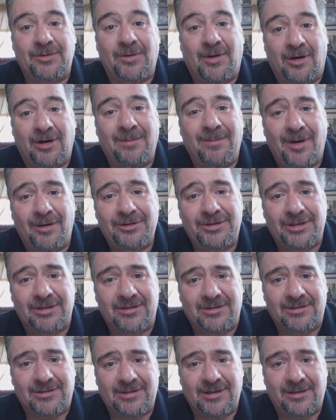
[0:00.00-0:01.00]
to our
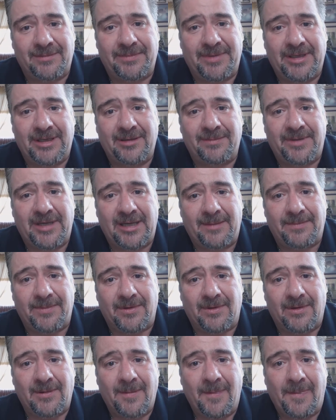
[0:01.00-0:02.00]
emotions and being
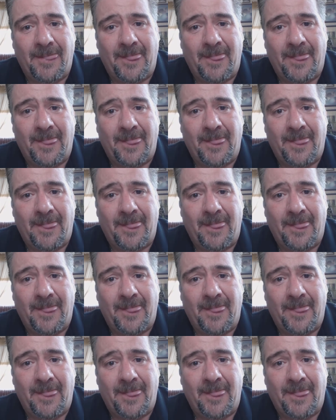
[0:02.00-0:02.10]
people.